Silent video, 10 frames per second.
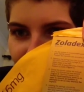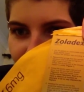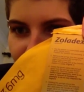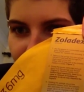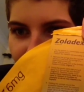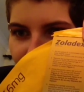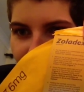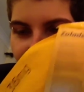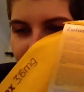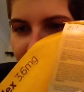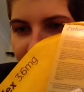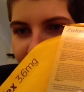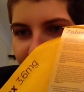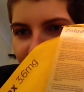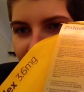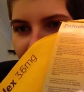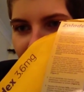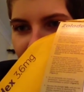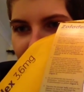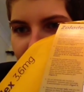from the belly.
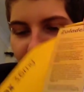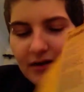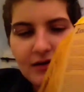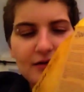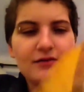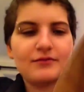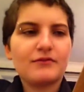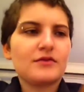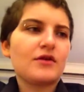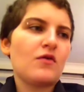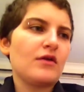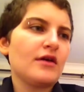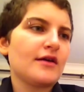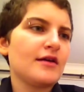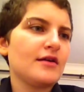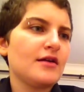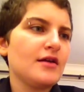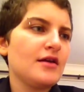It's what do you call it again?